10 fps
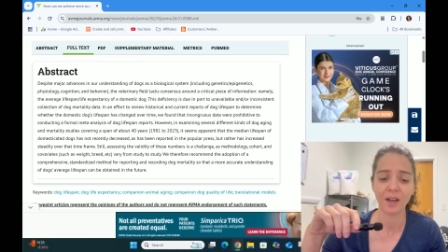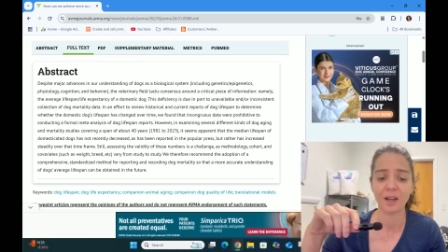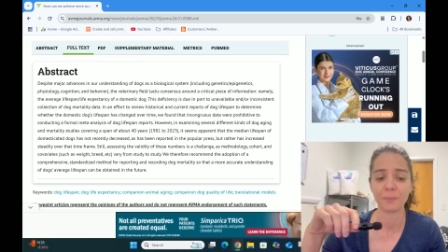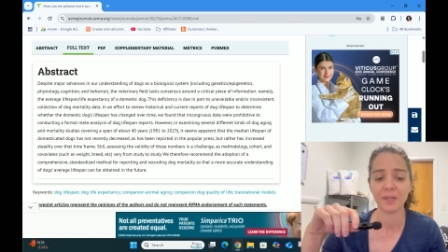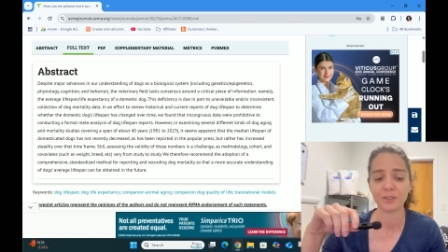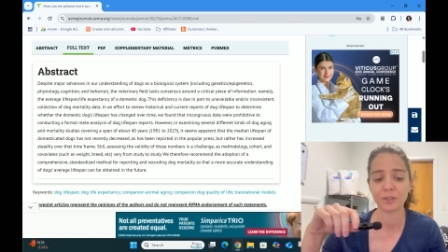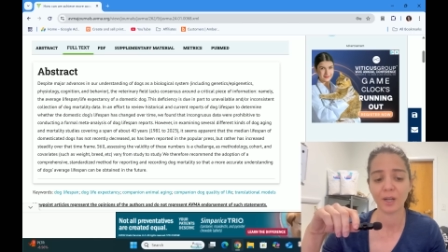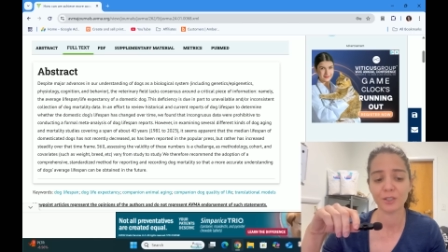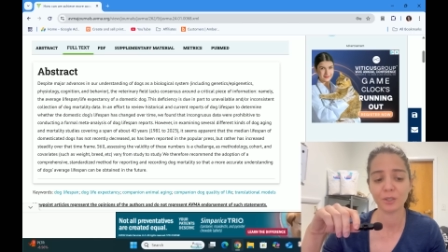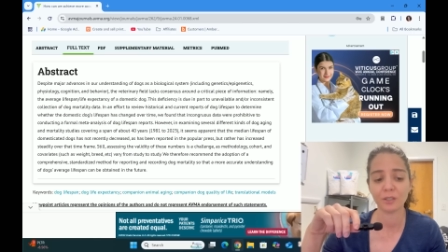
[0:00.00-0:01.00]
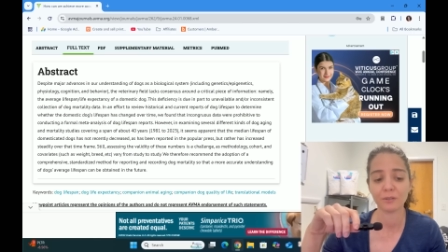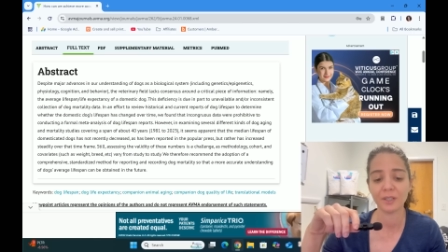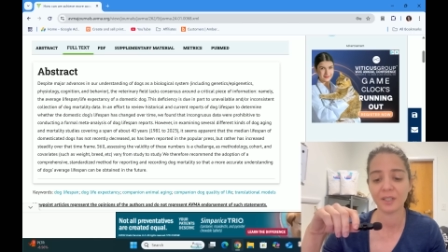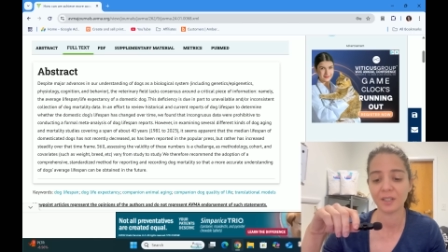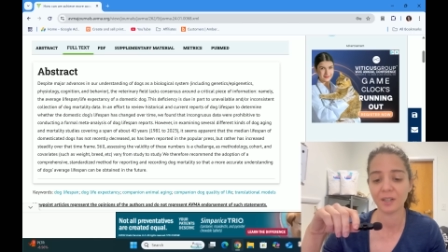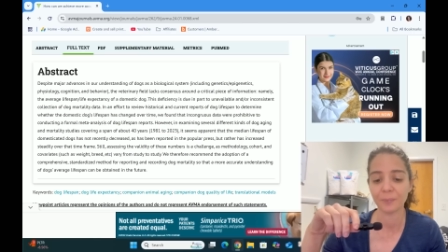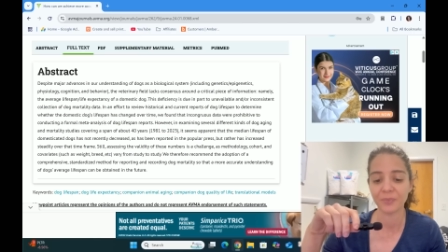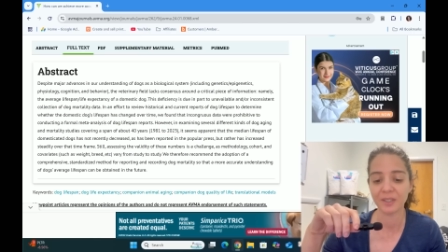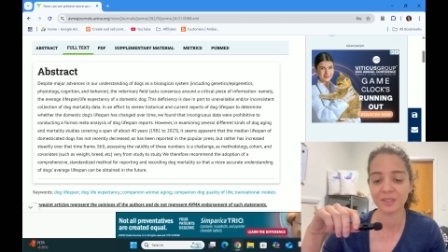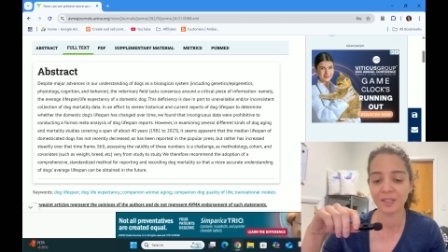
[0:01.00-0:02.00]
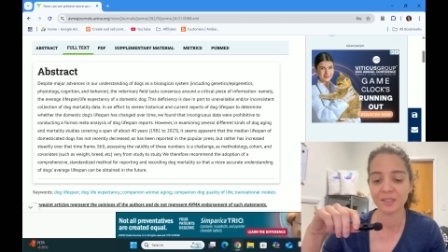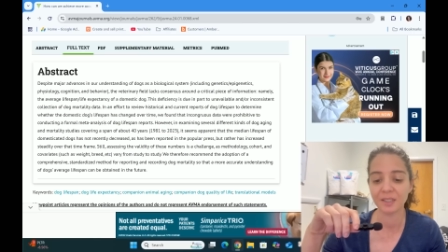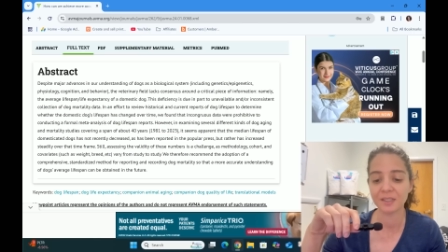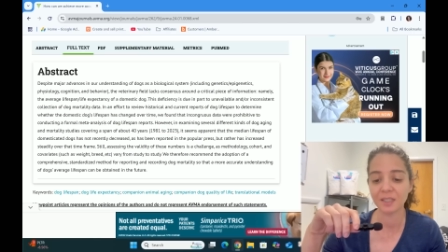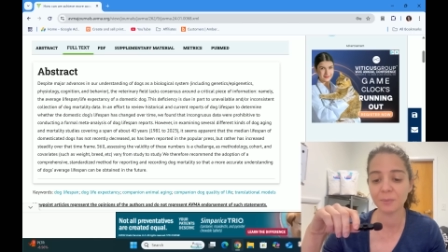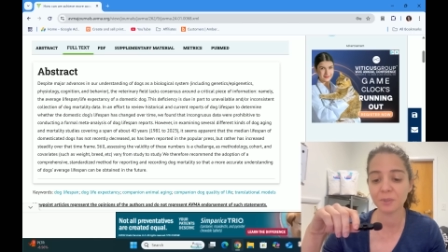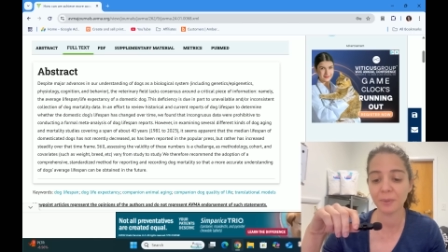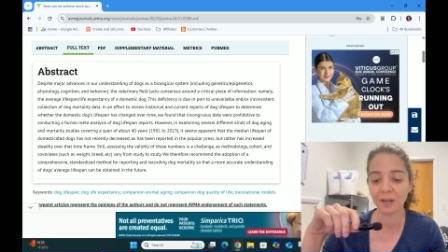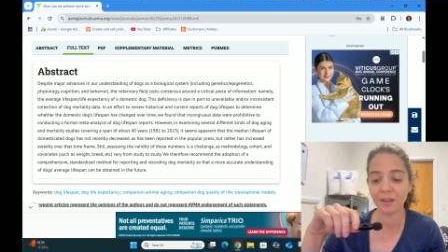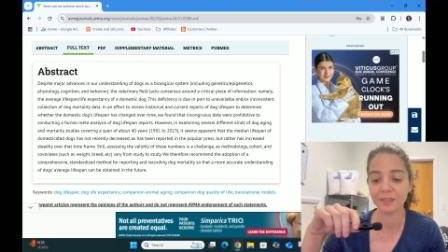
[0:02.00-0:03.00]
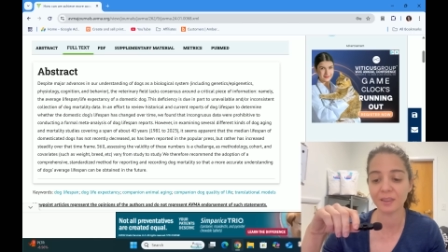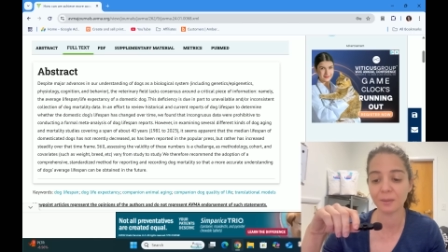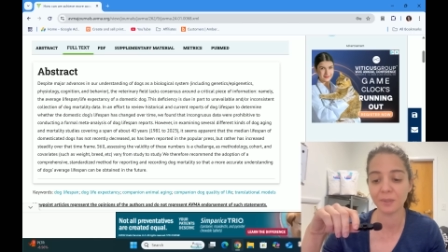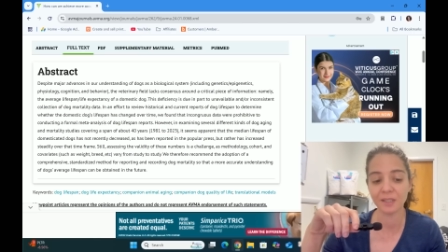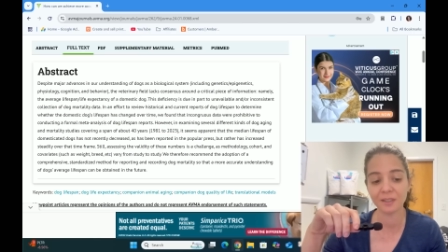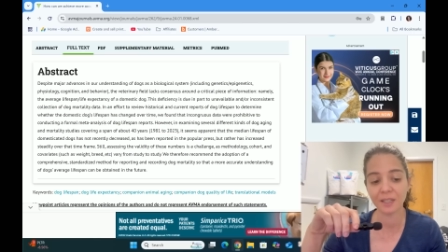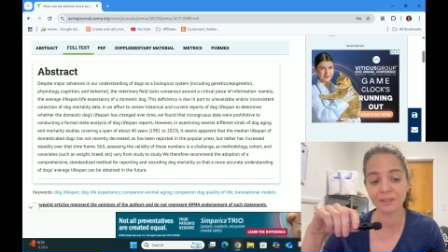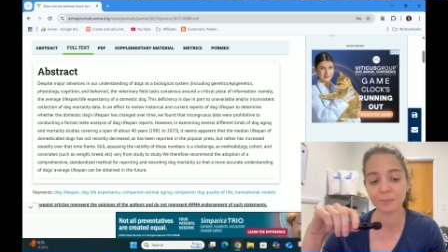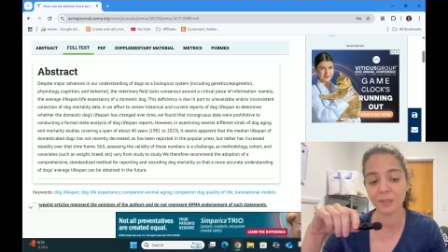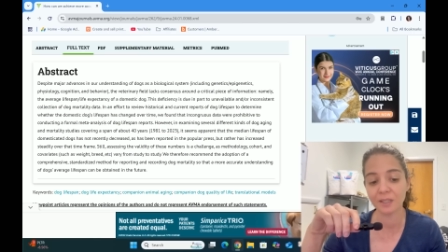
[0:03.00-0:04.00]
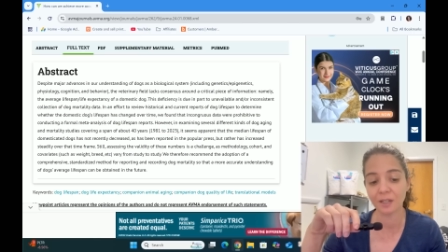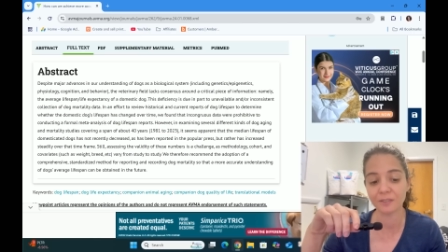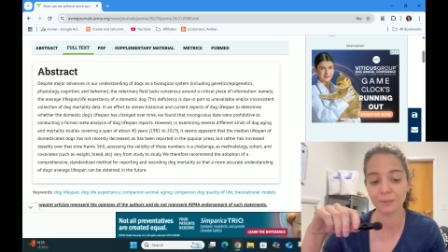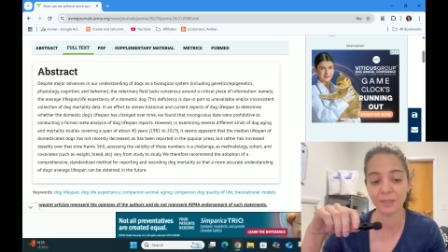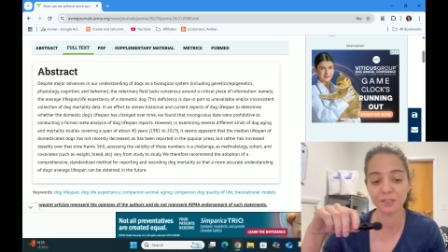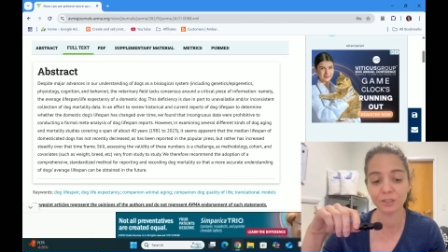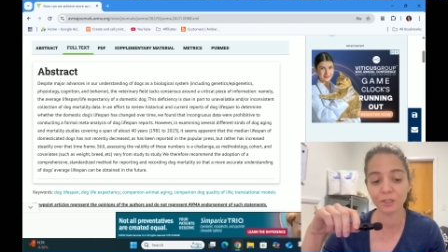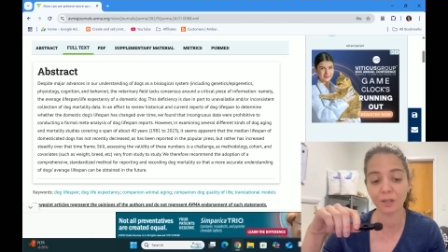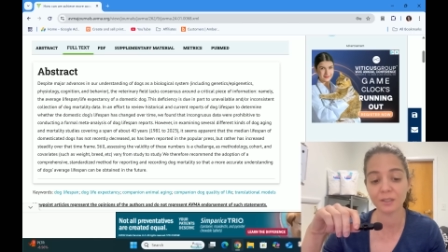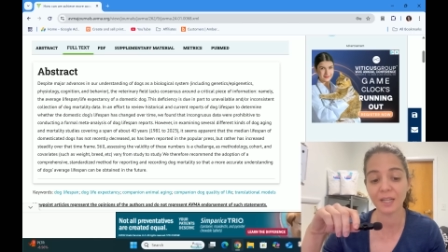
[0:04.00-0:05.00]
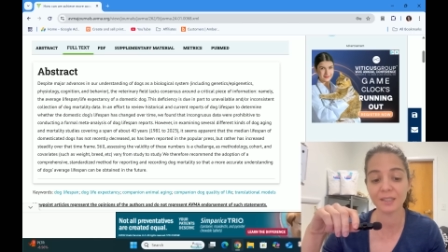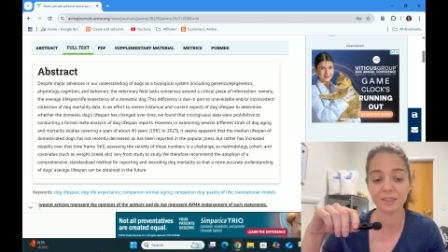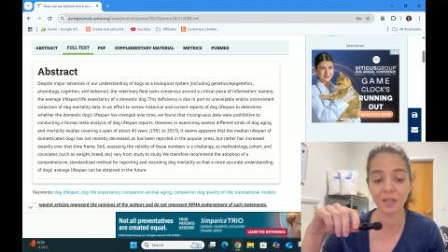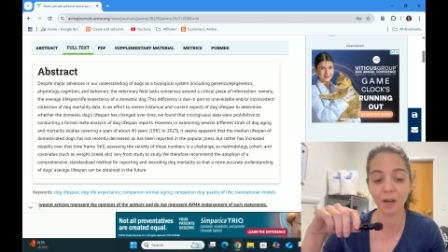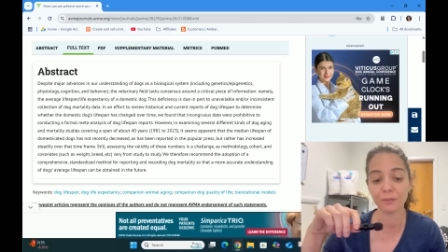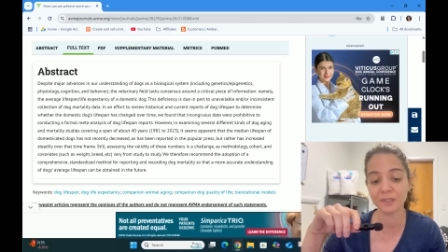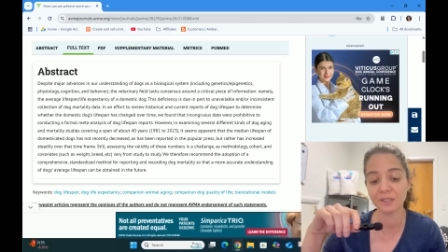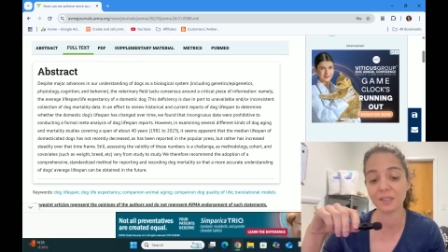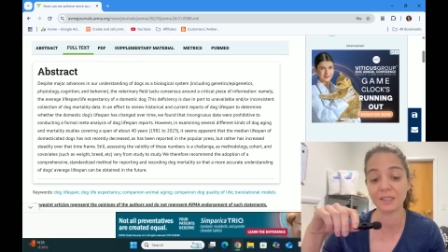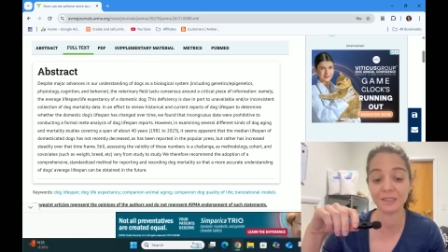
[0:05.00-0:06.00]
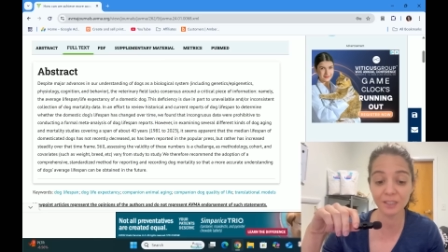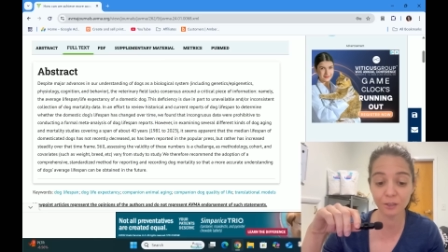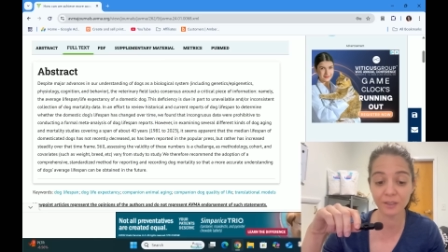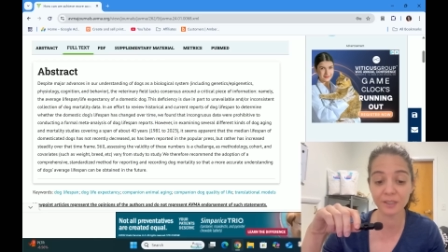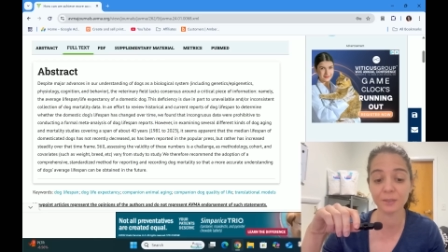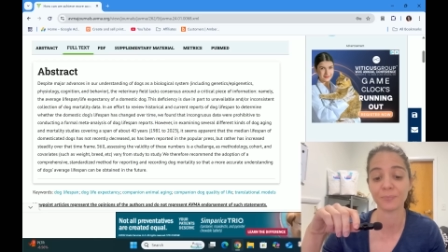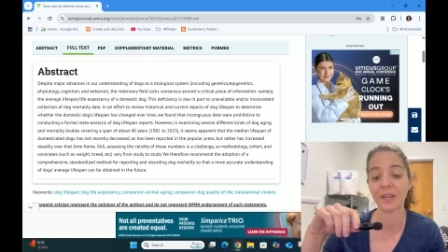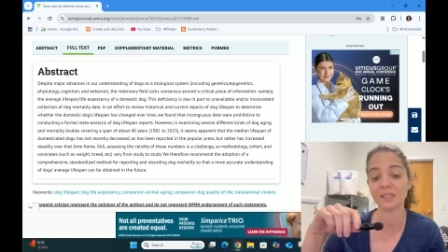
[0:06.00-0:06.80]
Um, and so as you can read here, it says, it seems apparent that the median lifespan of domestic dogs has not recently decreased,